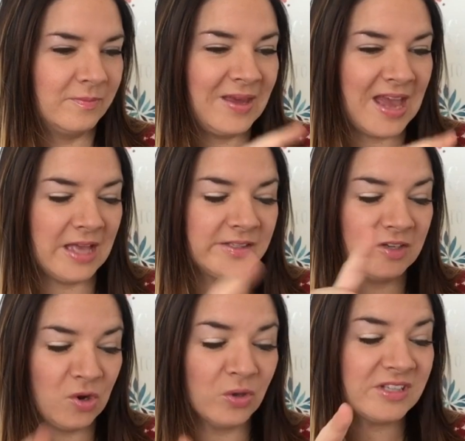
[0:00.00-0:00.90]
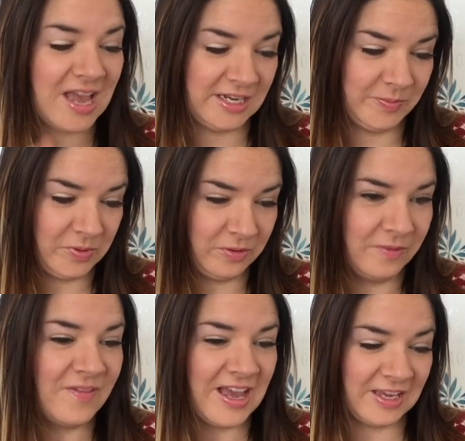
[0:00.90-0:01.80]
P.S. Not
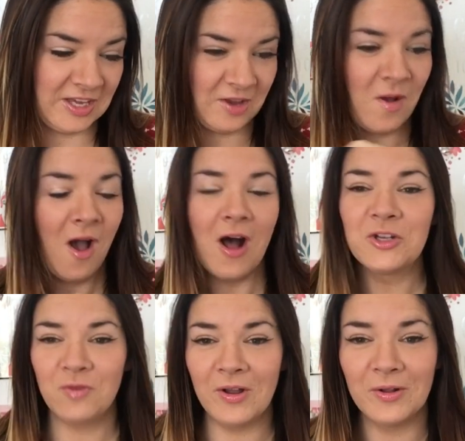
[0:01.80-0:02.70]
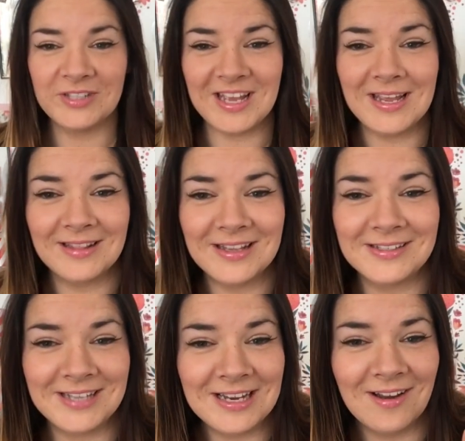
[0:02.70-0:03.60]
edible. Thank you. I'll try not to eat
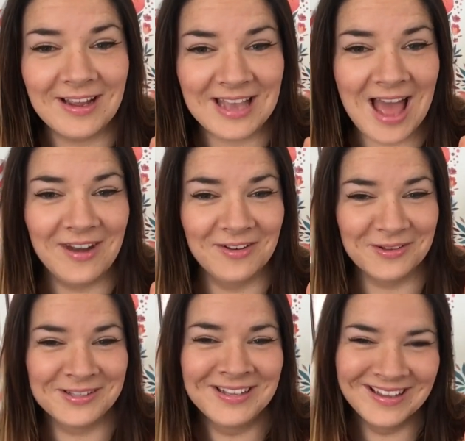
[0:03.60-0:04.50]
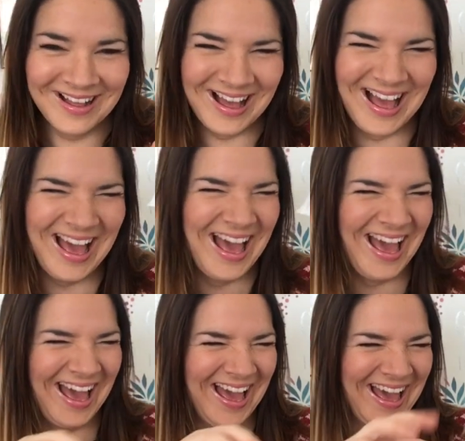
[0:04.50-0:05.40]
these tea light candles.
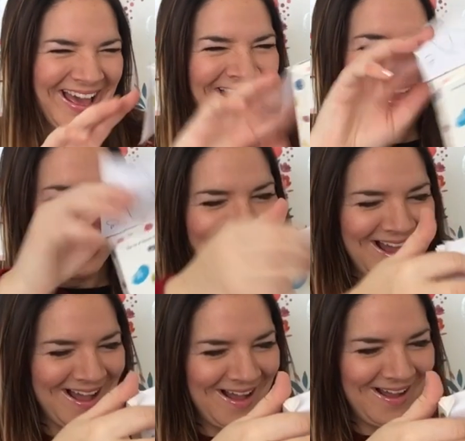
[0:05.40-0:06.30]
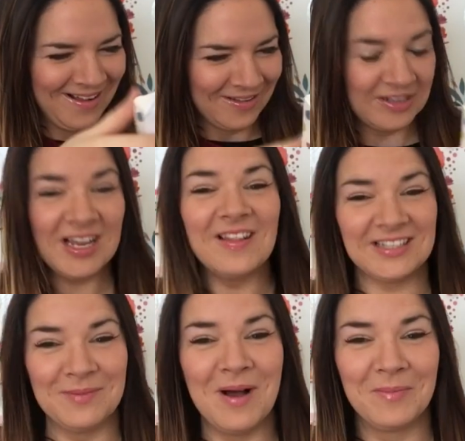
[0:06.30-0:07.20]
you tell
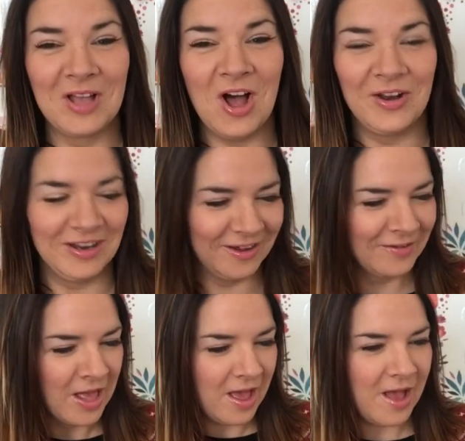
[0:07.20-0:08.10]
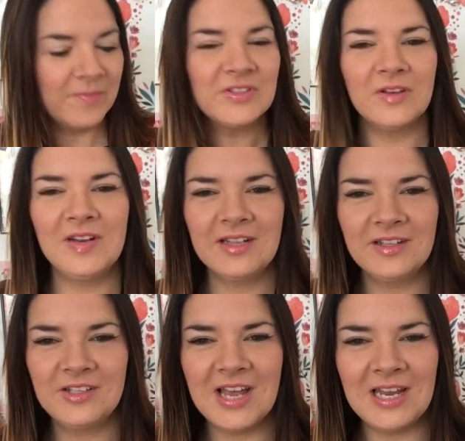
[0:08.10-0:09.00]
that's a mum, can't you? So
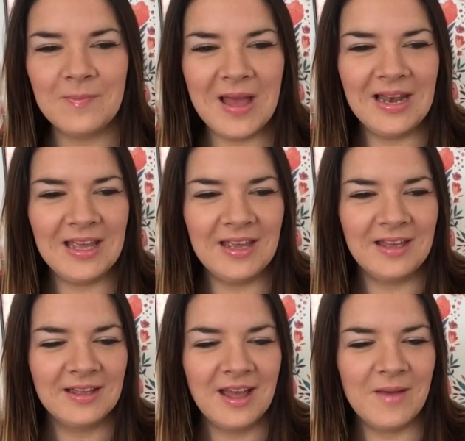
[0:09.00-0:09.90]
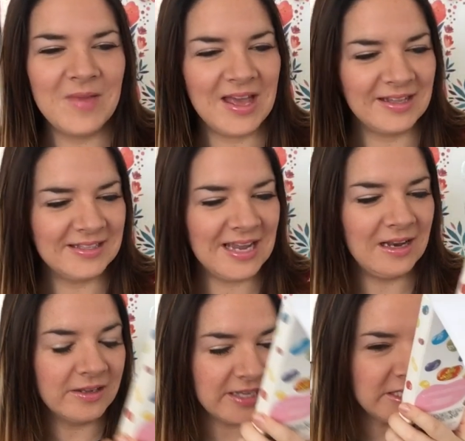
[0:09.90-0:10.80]
little Jelly Belly
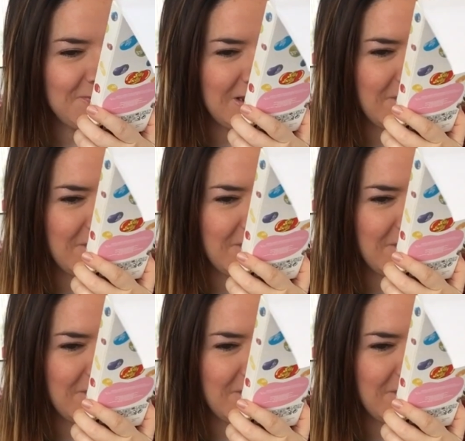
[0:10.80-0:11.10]
tea lights. They smell